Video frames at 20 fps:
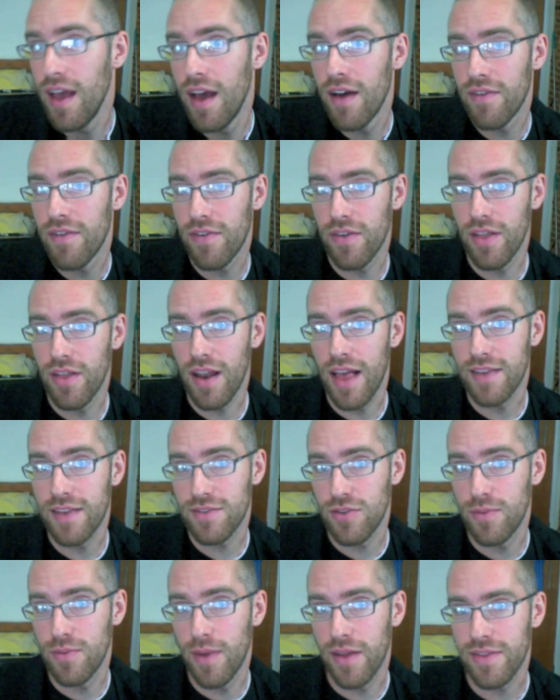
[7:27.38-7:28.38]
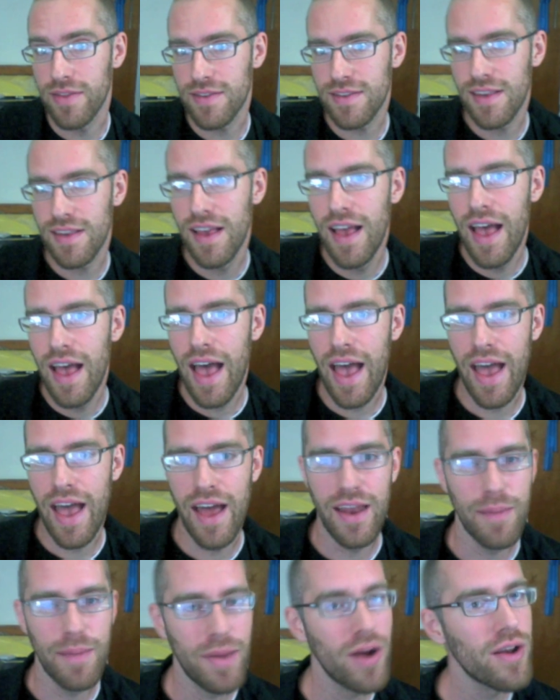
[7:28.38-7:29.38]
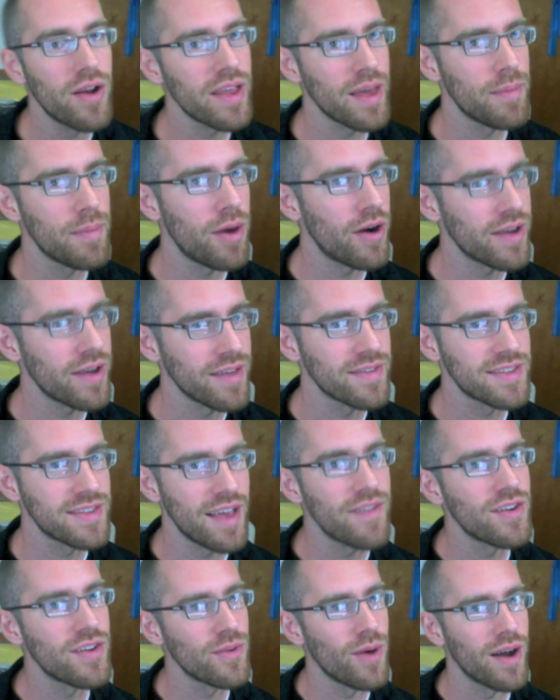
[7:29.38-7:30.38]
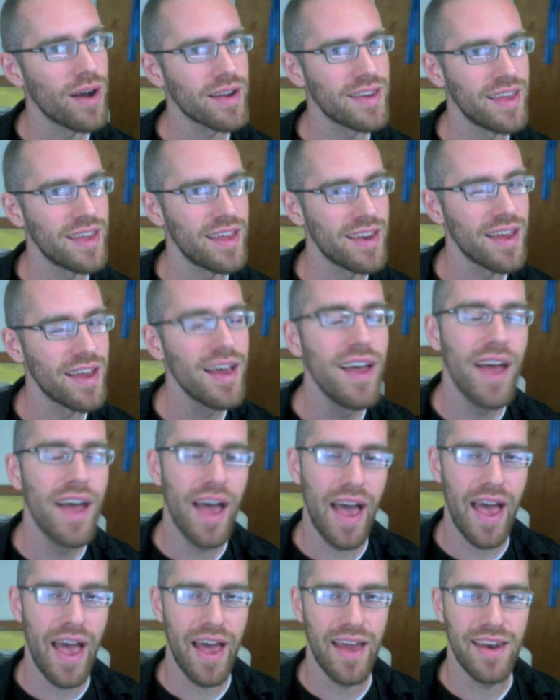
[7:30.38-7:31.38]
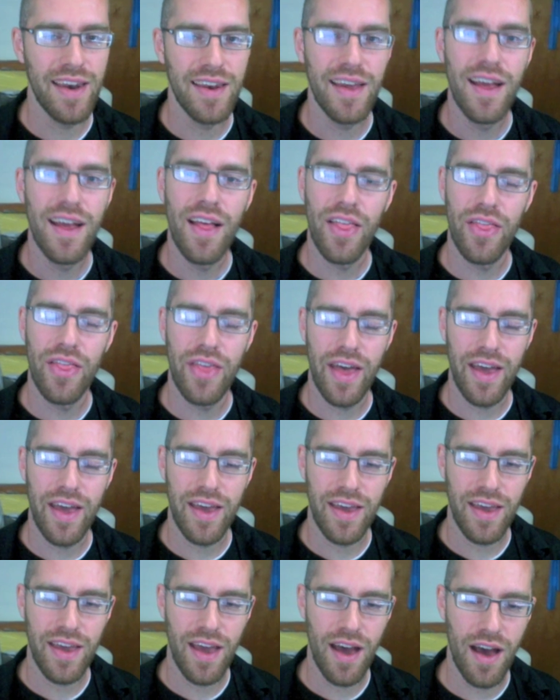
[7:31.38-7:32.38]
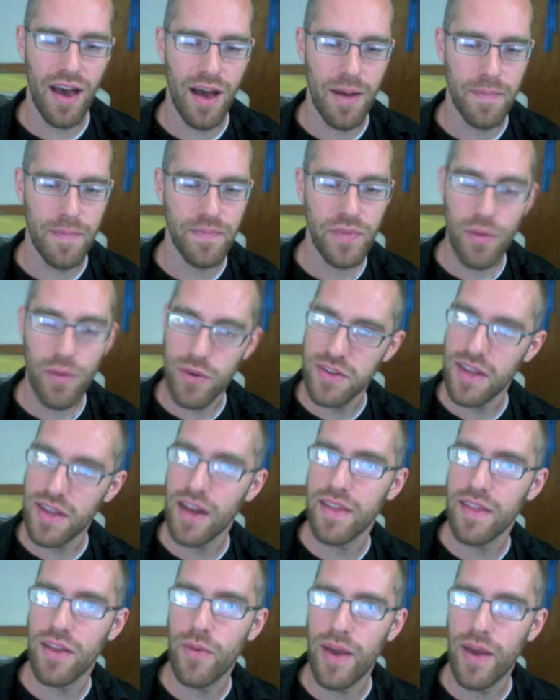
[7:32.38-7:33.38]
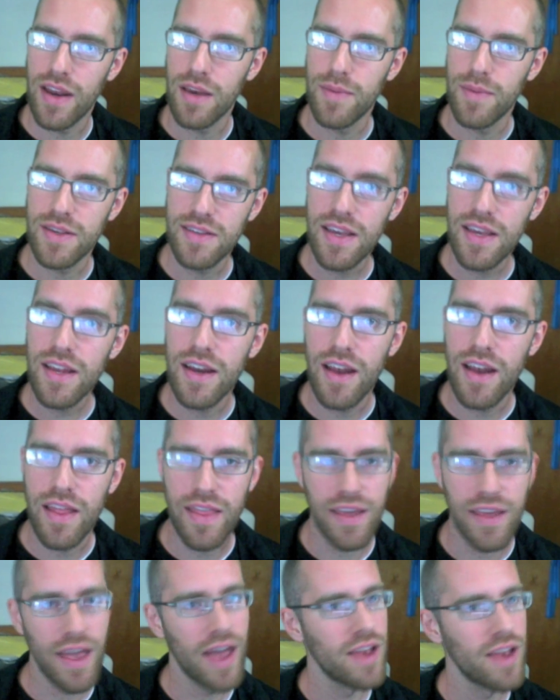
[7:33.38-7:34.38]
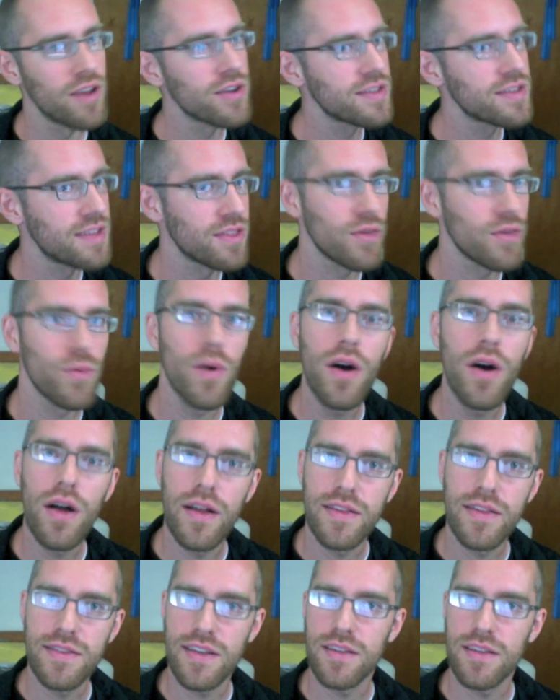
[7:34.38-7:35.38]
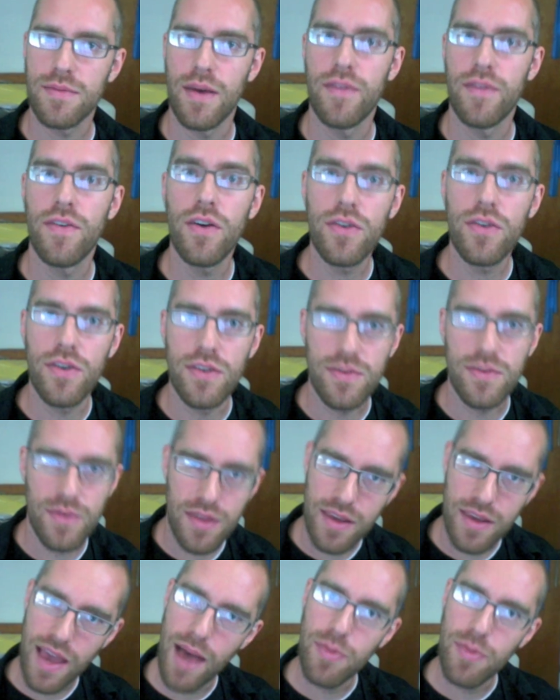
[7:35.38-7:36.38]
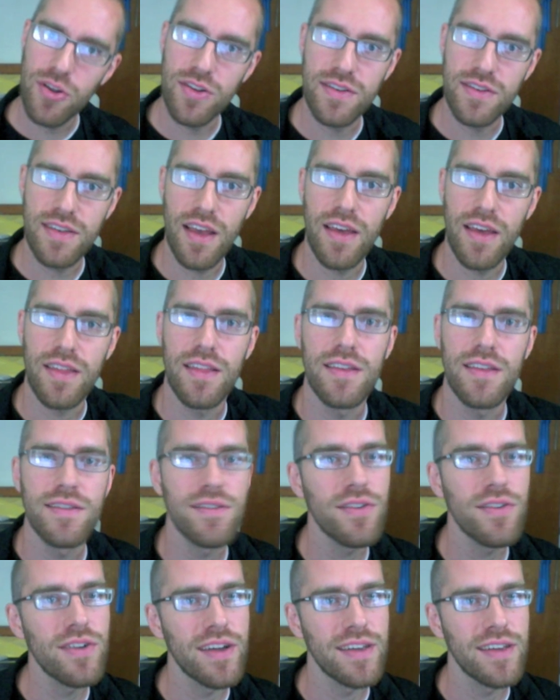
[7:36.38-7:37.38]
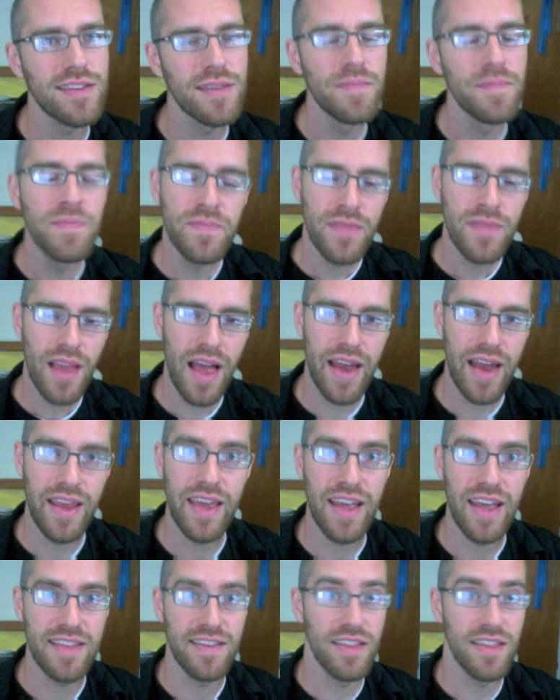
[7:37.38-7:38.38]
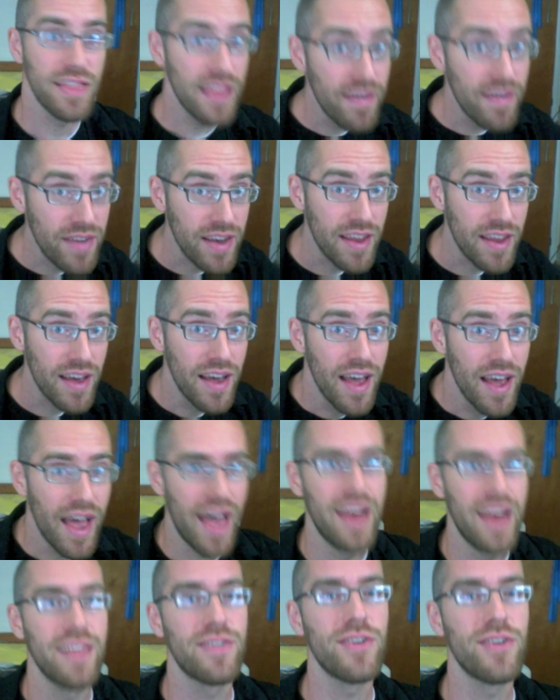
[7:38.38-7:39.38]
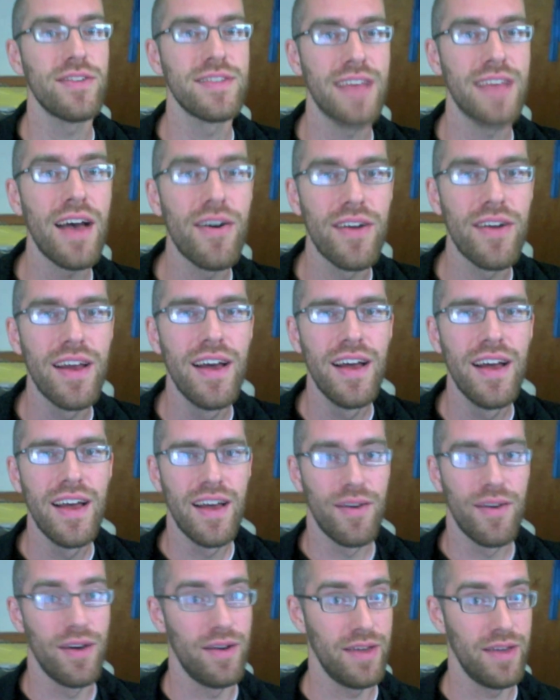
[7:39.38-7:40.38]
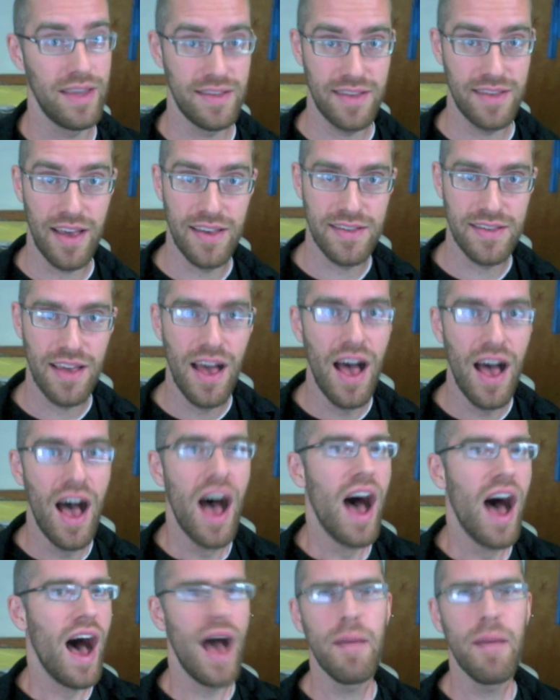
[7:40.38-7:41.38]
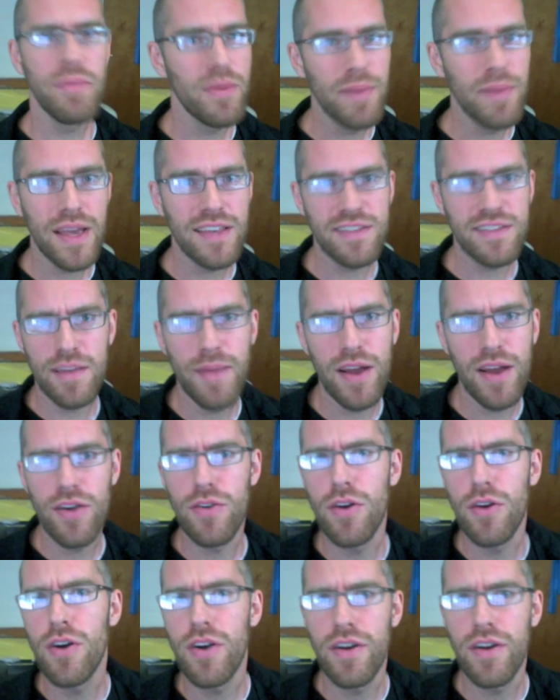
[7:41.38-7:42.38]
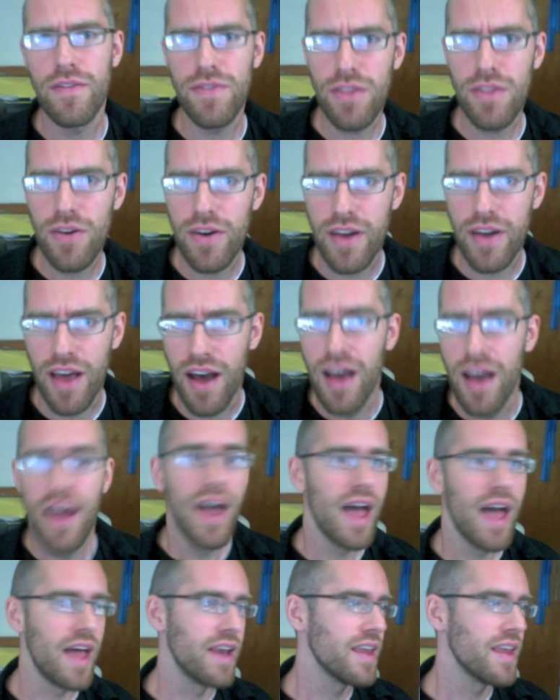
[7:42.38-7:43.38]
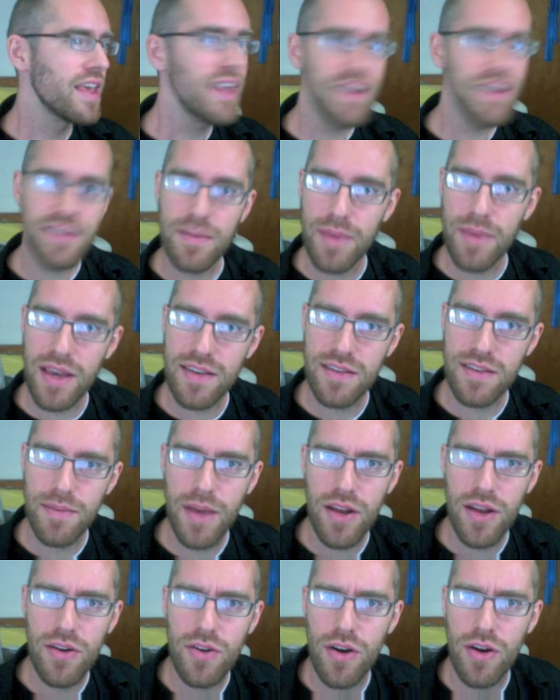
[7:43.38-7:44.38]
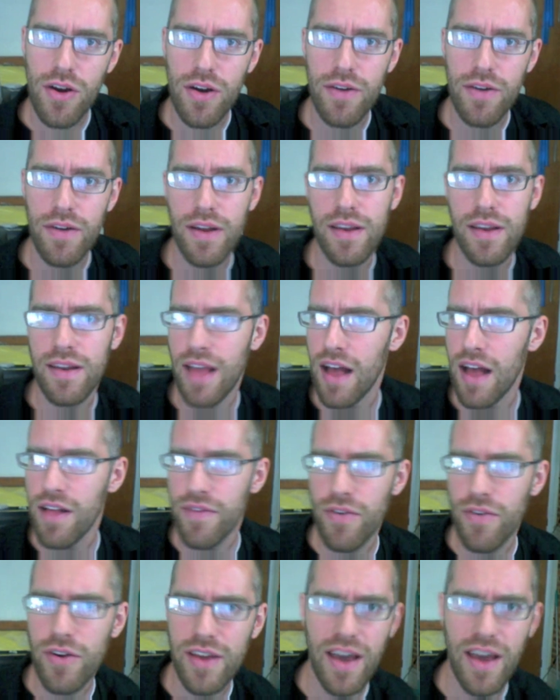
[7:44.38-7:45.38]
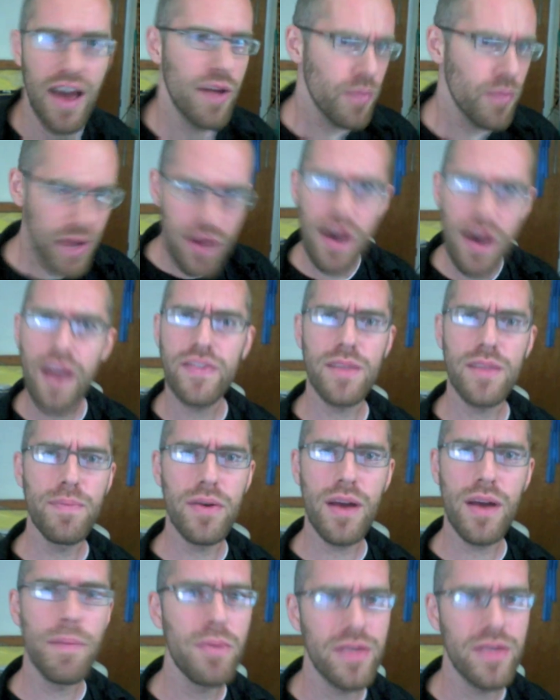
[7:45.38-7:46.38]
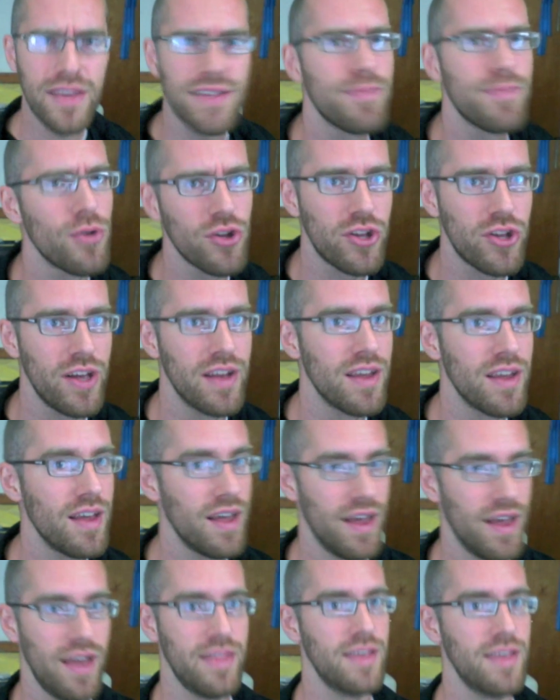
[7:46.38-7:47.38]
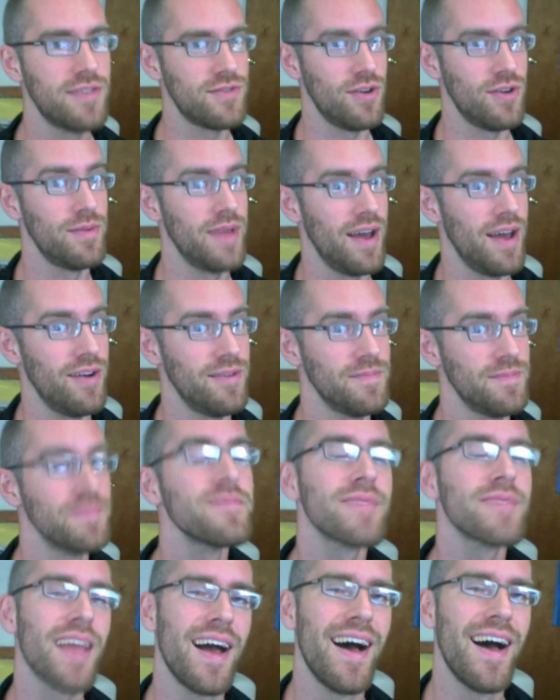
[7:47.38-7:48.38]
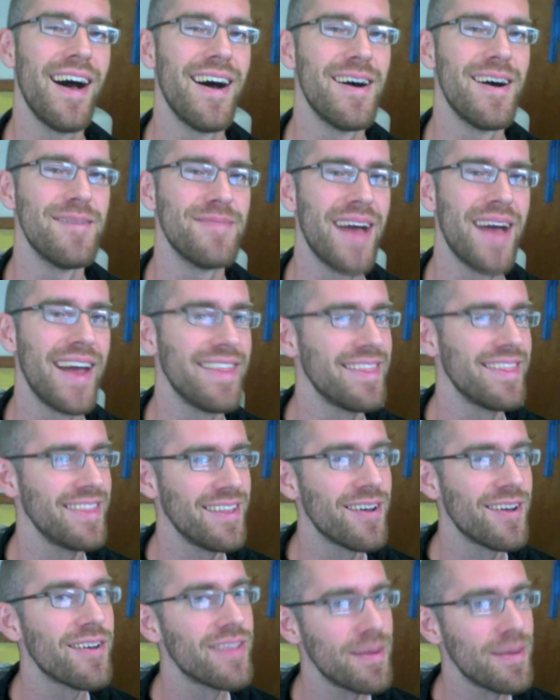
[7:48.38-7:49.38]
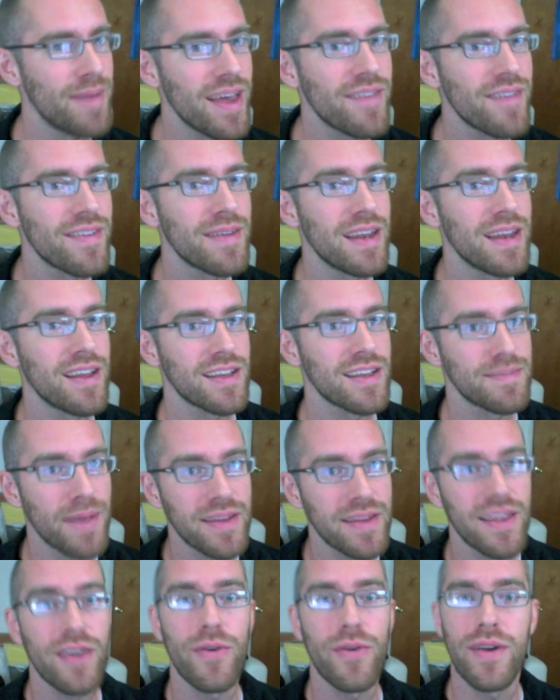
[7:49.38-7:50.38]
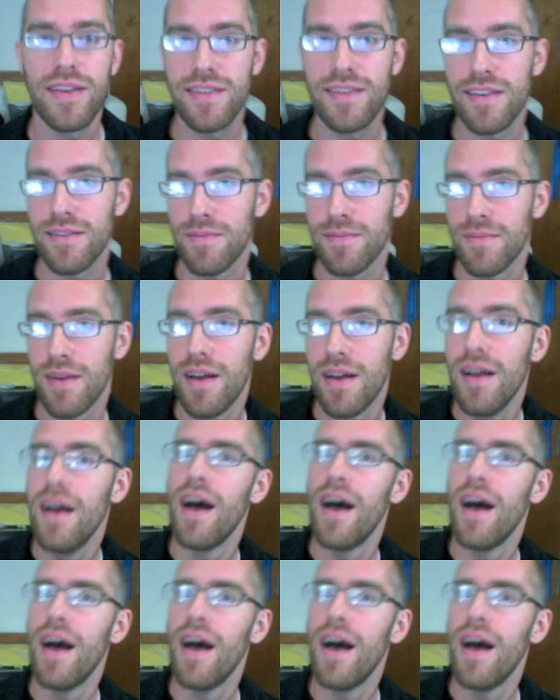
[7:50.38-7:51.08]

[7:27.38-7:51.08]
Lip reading: for the last 2 months, and apparently a party of 7 walked in, and they were standing there waiting to be seated, and the guy looks at the wall and sees my photos with the captions telling these stories, and he gets livid. And it turns out, well, he says, I'm the biggest tomato grower in Florida, and he's the biggest tomato grower in California, and we don't have to put up with this bullshit. And they stormed out. And, you know, they may have been expecting criticism